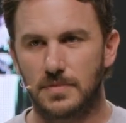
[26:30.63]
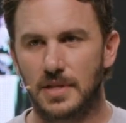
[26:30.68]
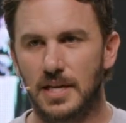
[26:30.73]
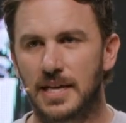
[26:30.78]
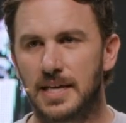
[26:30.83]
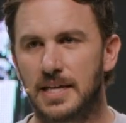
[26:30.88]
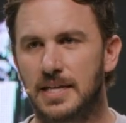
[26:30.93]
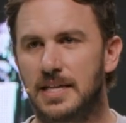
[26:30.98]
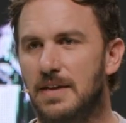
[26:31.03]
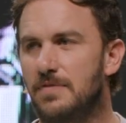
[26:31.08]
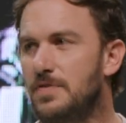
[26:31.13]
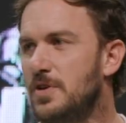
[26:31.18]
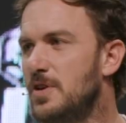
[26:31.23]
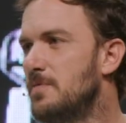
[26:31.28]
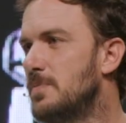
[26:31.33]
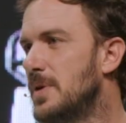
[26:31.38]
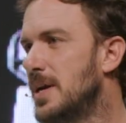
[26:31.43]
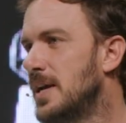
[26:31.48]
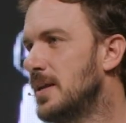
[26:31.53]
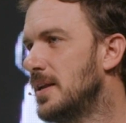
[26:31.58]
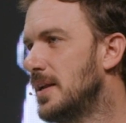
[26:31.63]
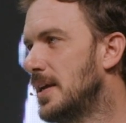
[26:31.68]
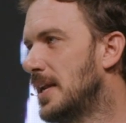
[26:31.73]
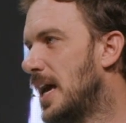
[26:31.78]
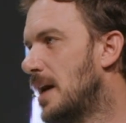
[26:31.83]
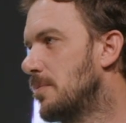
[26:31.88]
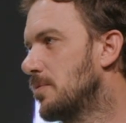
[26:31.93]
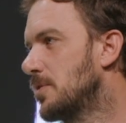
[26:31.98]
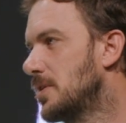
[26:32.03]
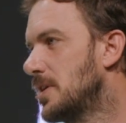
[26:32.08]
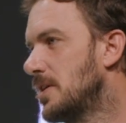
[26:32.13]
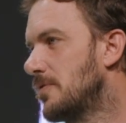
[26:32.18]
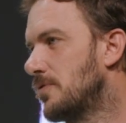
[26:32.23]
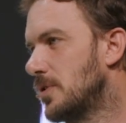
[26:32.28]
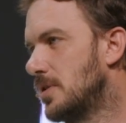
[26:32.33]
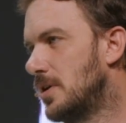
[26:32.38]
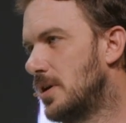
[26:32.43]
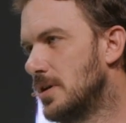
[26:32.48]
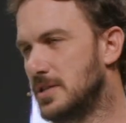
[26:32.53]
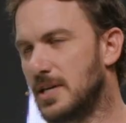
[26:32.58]
And if you've been in Albuquerque for
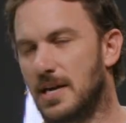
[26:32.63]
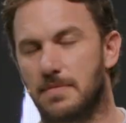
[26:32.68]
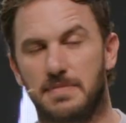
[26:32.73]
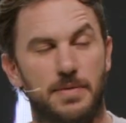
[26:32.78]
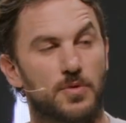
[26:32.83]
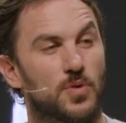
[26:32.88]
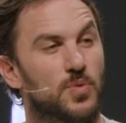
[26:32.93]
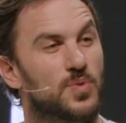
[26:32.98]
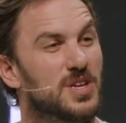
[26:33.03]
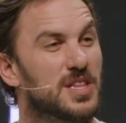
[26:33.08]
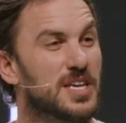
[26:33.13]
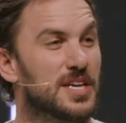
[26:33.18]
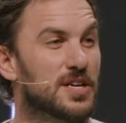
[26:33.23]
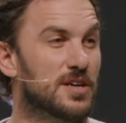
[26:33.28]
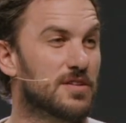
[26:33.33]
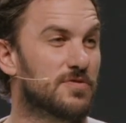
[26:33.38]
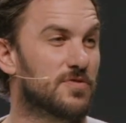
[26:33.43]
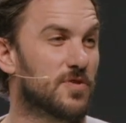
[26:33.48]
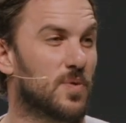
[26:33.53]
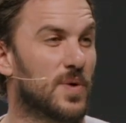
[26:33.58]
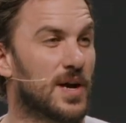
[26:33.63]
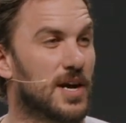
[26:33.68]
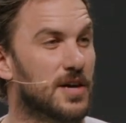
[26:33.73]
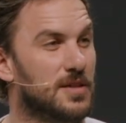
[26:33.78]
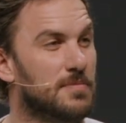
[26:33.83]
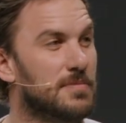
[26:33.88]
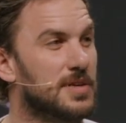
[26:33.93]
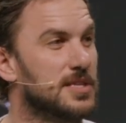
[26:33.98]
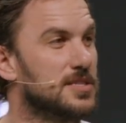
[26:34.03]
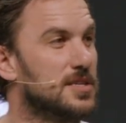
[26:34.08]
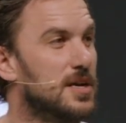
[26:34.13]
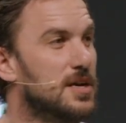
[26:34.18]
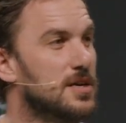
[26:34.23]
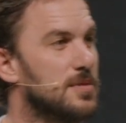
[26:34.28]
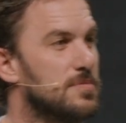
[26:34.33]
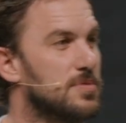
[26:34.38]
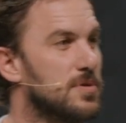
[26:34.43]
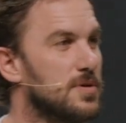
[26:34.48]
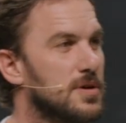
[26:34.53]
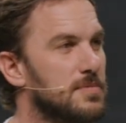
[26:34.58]
a long time, they were really good for a while, the men's
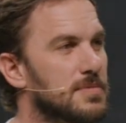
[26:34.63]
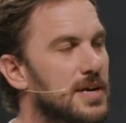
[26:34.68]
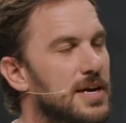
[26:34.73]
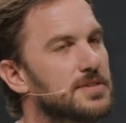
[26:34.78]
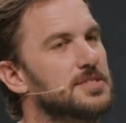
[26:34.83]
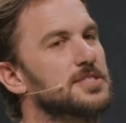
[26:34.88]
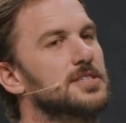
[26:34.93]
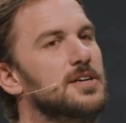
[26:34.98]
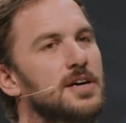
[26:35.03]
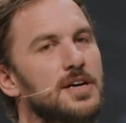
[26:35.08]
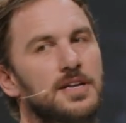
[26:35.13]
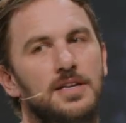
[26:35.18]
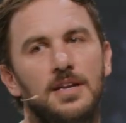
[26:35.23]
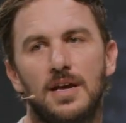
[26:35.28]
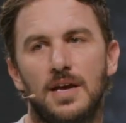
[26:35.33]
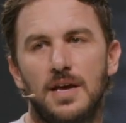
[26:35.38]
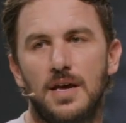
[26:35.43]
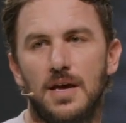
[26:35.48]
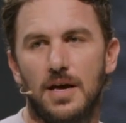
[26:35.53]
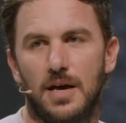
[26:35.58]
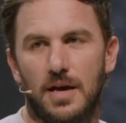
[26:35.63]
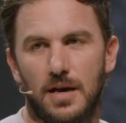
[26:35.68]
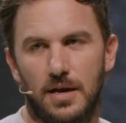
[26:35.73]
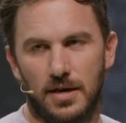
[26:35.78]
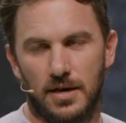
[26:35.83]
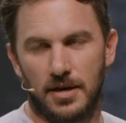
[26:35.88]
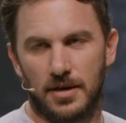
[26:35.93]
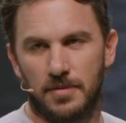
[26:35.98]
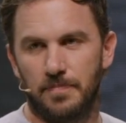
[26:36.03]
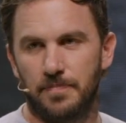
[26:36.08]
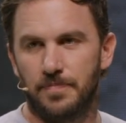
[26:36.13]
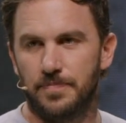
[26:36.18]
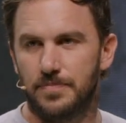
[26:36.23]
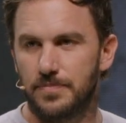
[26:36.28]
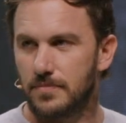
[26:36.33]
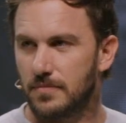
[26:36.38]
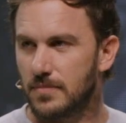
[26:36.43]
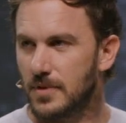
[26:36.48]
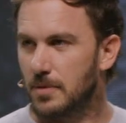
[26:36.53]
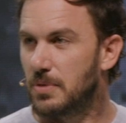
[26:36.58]
soccer program. Now it's gone.
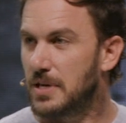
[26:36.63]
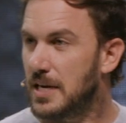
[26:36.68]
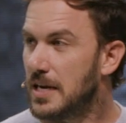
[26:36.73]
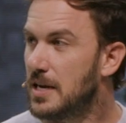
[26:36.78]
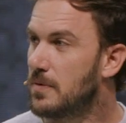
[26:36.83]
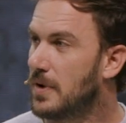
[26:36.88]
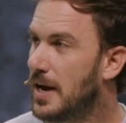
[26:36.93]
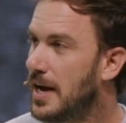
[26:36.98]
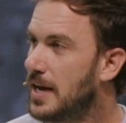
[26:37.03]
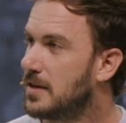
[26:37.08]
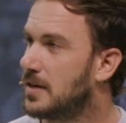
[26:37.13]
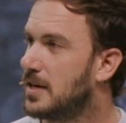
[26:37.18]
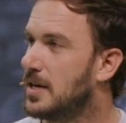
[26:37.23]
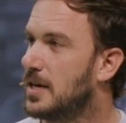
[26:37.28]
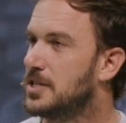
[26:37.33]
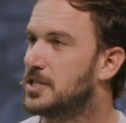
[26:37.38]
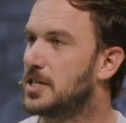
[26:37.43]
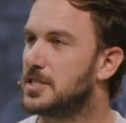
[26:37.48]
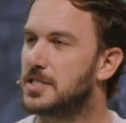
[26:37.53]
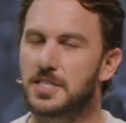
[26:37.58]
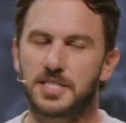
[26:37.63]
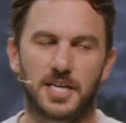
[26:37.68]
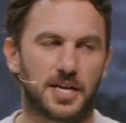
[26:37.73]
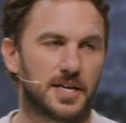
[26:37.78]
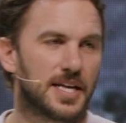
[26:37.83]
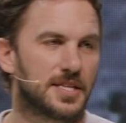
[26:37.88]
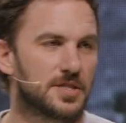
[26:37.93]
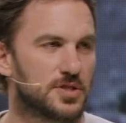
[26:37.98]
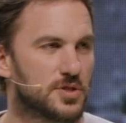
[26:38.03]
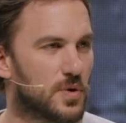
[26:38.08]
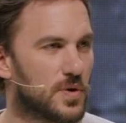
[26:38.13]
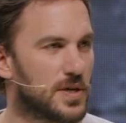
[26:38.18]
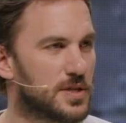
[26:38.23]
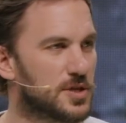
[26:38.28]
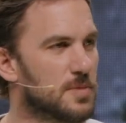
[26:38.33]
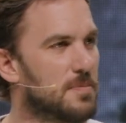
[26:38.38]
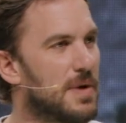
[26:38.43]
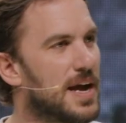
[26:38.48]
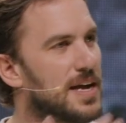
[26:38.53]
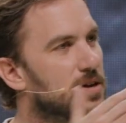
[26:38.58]
But anyway, just to tell you that story,
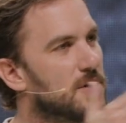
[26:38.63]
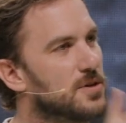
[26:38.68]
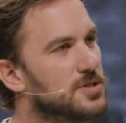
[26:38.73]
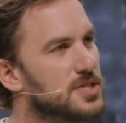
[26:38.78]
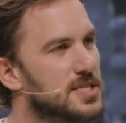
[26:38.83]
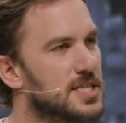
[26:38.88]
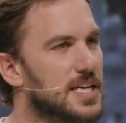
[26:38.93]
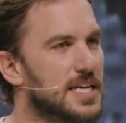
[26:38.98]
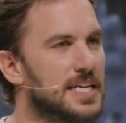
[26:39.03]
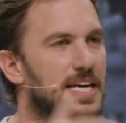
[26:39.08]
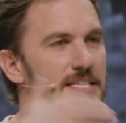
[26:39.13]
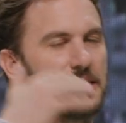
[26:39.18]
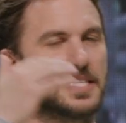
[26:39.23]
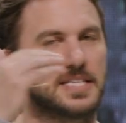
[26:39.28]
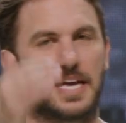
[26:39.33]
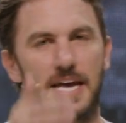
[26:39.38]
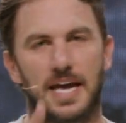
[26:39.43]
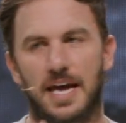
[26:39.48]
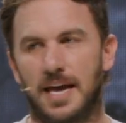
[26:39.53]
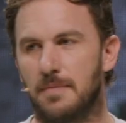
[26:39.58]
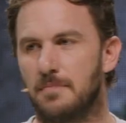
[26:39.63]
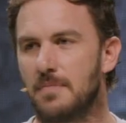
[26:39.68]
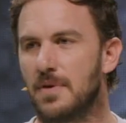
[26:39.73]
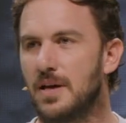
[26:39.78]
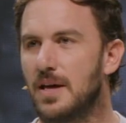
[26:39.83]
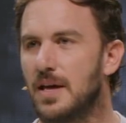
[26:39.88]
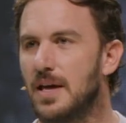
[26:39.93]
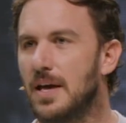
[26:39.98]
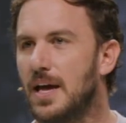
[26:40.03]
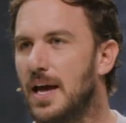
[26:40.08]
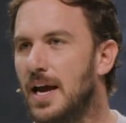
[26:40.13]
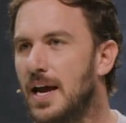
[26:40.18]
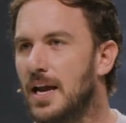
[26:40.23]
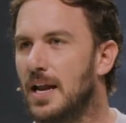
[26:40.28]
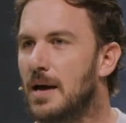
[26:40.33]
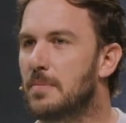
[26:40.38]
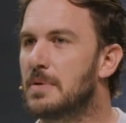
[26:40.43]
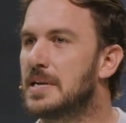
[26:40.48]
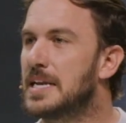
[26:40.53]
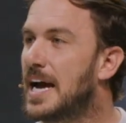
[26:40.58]
so my coach is connected to him, and
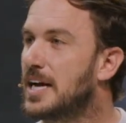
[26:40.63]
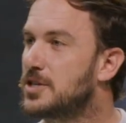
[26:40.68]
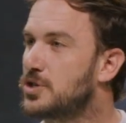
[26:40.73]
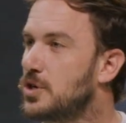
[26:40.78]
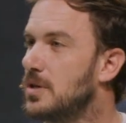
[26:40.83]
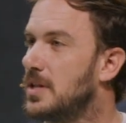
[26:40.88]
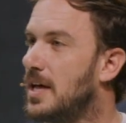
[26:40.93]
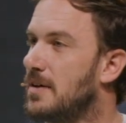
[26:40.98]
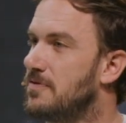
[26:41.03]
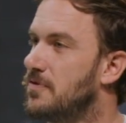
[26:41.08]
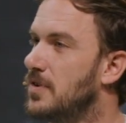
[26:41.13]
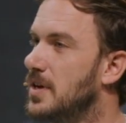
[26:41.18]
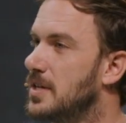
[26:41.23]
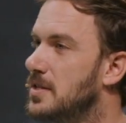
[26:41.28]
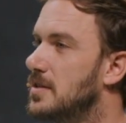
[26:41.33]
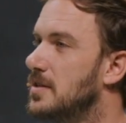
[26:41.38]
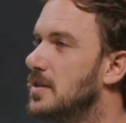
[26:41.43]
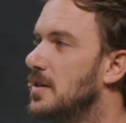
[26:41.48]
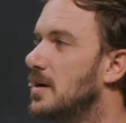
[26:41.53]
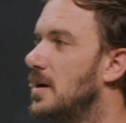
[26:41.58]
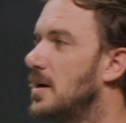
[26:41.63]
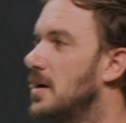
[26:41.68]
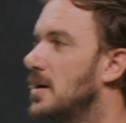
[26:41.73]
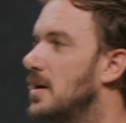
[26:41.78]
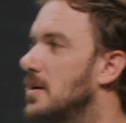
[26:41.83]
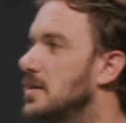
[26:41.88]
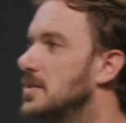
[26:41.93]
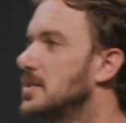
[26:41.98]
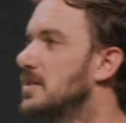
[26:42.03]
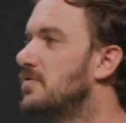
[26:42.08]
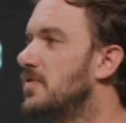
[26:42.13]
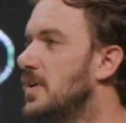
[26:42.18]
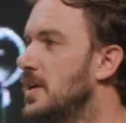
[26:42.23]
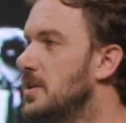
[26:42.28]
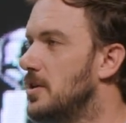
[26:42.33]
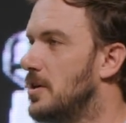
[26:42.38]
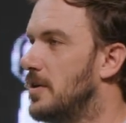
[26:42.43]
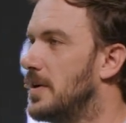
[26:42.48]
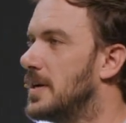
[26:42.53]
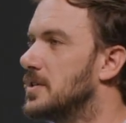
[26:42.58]
I'm a natural left foot
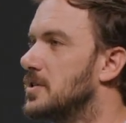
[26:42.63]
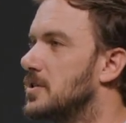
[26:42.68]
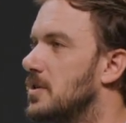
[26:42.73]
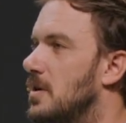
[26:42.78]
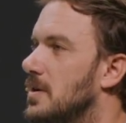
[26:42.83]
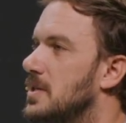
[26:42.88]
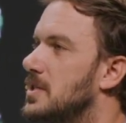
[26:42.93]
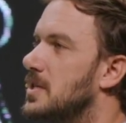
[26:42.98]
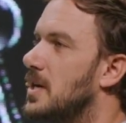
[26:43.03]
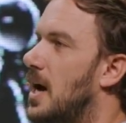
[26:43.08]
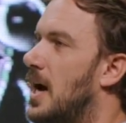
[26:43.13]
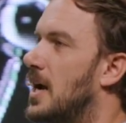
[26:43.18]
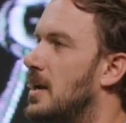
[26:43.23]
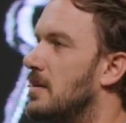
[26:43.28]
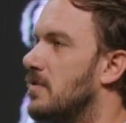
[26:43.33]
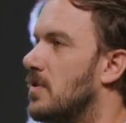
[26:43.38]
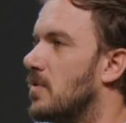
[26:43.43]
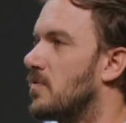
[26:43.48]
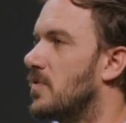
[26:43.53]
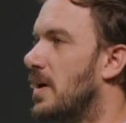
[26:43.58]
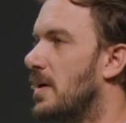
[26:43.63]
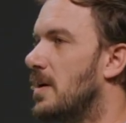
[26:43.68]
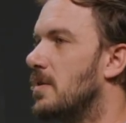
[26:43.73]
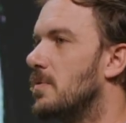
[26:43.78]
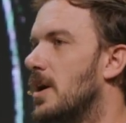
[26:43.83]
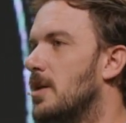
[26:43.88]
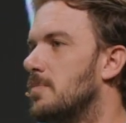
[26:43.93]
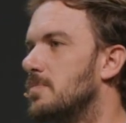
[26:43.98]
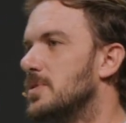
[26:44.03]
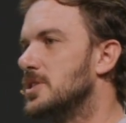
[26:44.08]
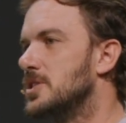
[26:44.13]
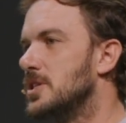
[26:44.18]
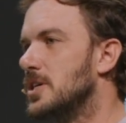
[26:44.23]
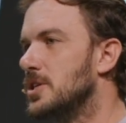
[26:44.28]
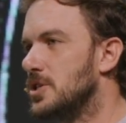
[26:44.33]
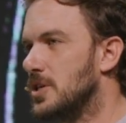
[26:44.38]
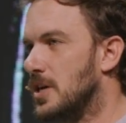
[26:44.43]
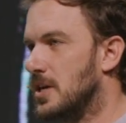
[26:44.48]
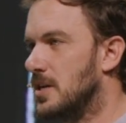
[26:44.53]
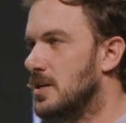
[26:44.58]
defender, and so it's kind of a very rare
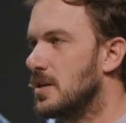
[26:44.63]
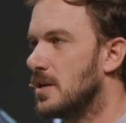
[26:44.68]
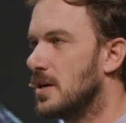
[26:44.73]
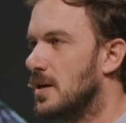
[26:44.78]
position.